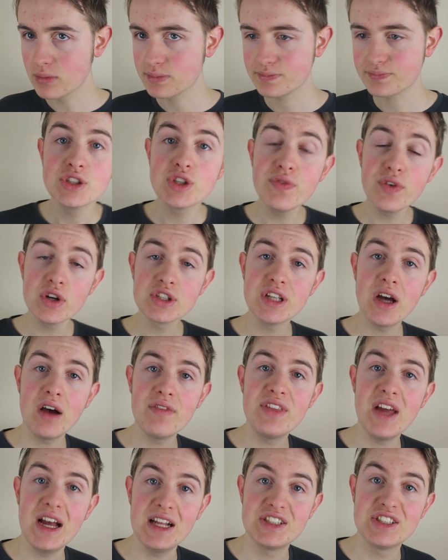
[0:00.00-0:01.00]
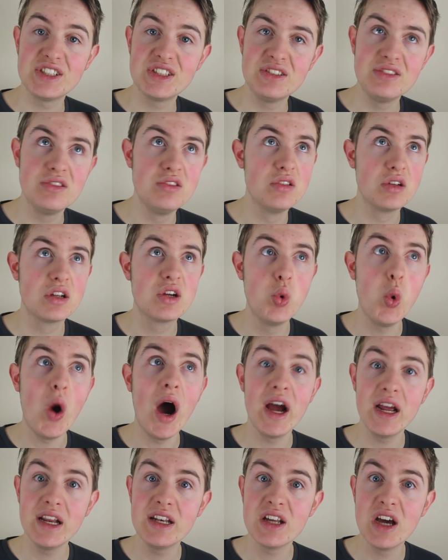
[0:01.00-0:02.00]
So first off, that's
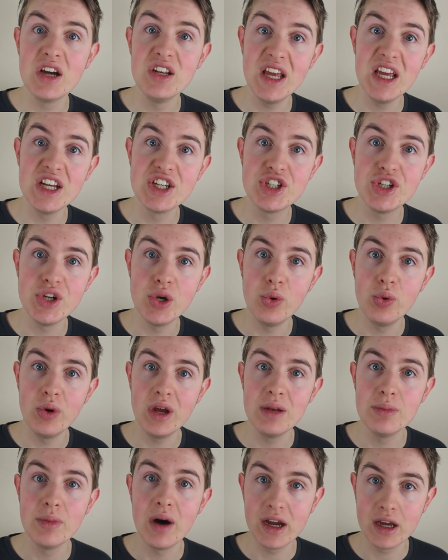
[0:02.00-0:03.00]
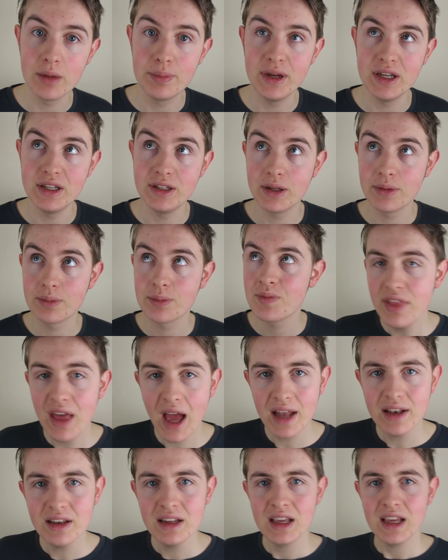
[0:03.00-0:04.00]
quite an issue in my opinion.
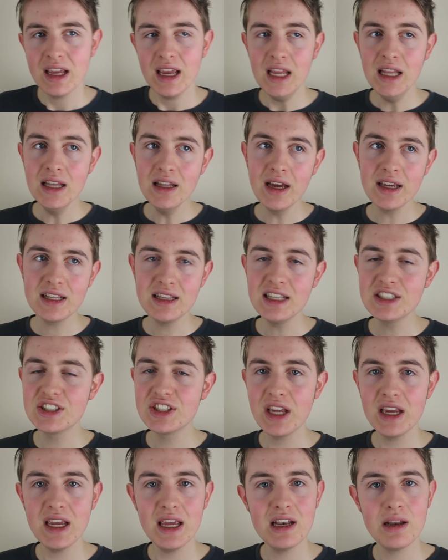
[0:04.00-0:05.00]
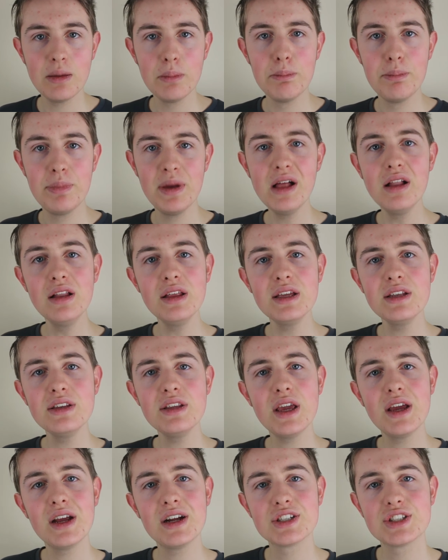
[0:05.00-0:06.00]
Then, in like, let's say in 1 billion
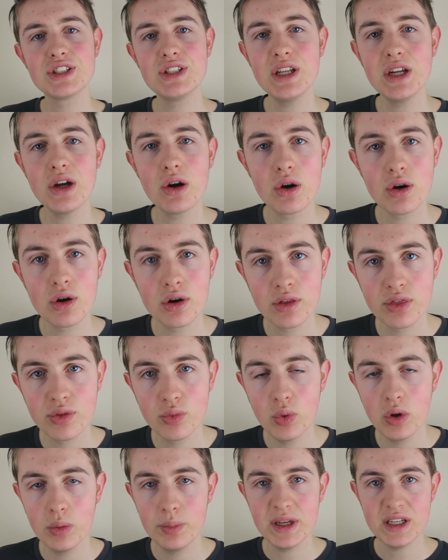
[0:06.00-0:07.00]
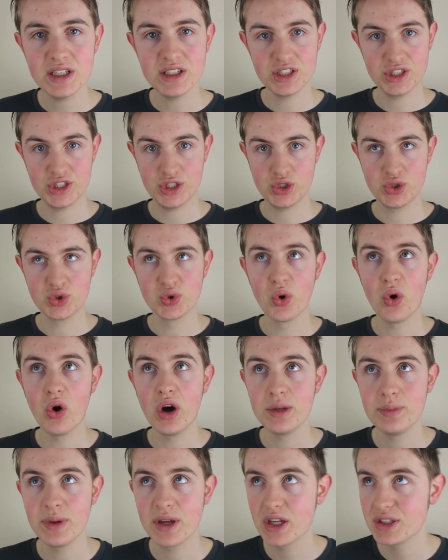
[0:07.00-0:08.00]
years, the Earth will be
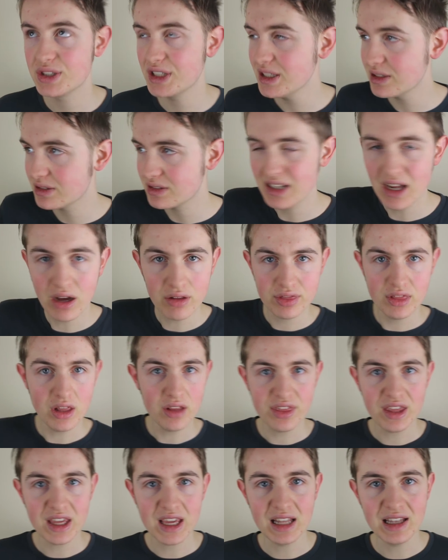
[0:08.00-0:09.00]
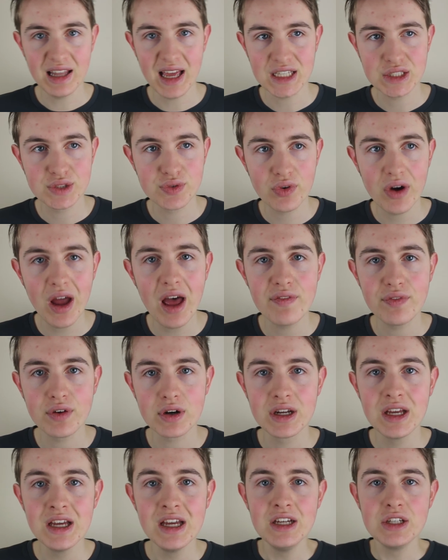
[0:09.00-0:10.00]
destroyed, because nothing can last forever.
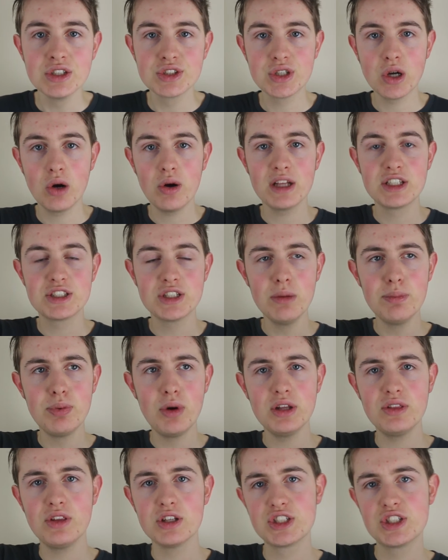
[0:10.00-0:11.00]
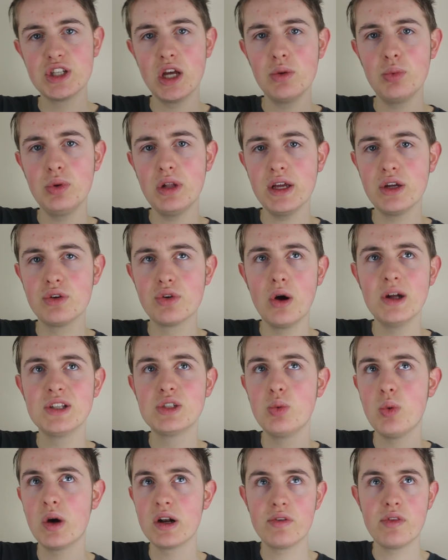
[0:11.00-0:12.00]
So at some point, the sun will like grow into
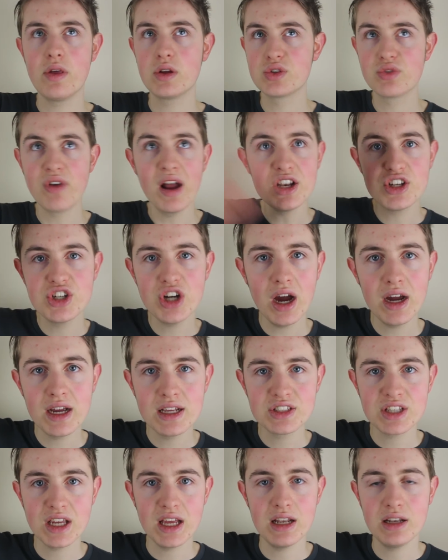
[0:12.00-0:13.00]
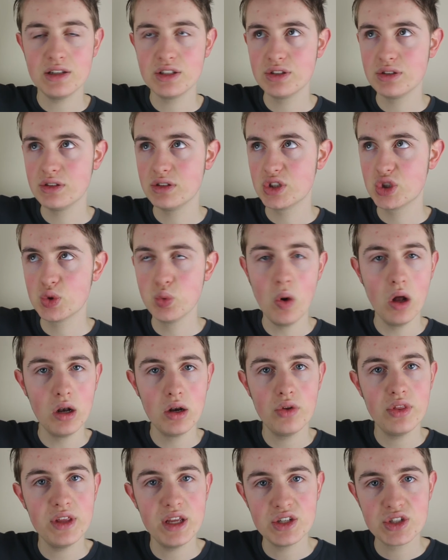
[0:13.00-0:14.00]
one of those red giants and swallow
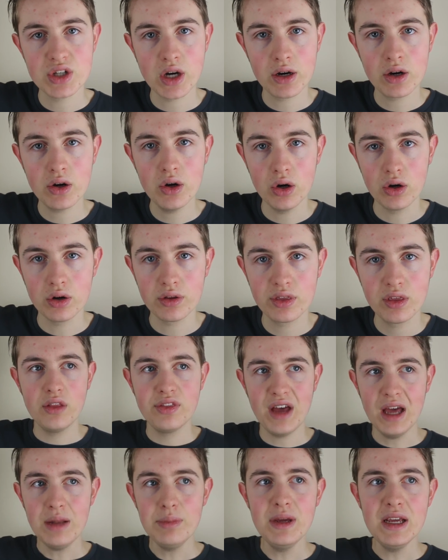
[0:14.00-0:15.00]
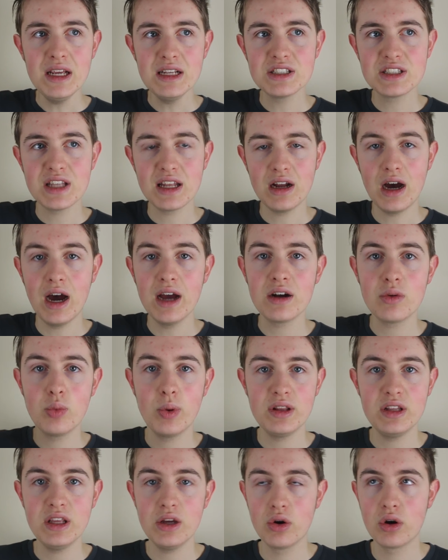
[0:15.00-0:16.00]
the entire Earth. That means that either
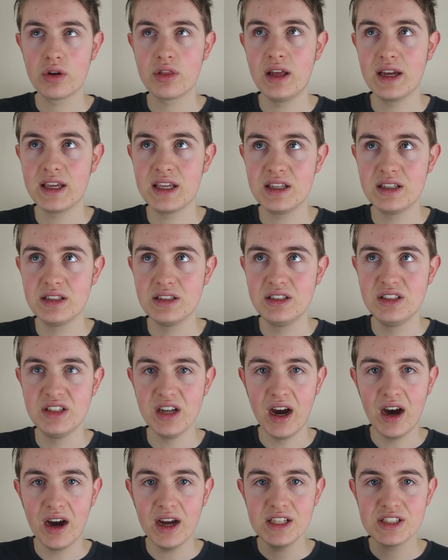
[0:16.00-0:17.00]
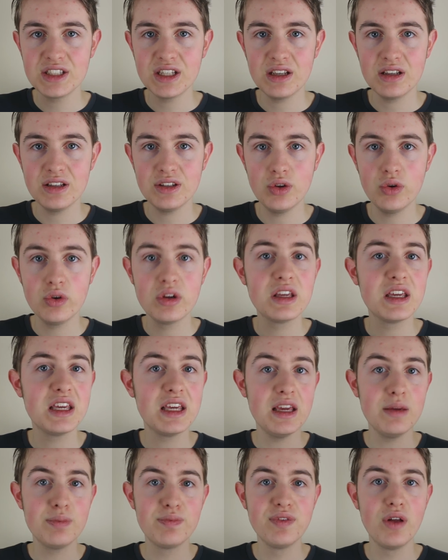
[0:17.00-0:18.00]
when the Earth like dies, you
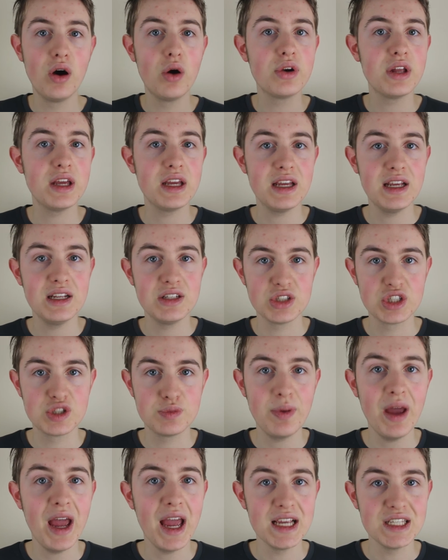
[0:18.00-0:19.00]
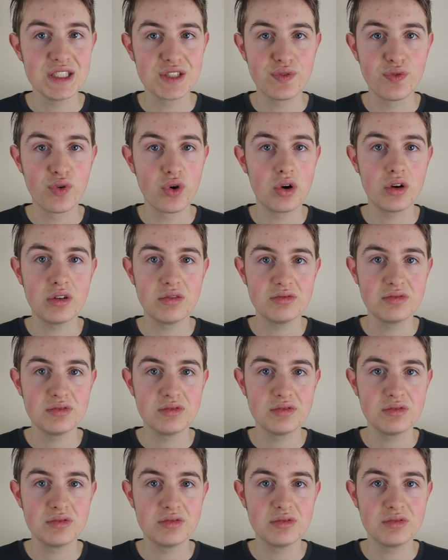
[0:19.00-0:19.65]
keep floating into space for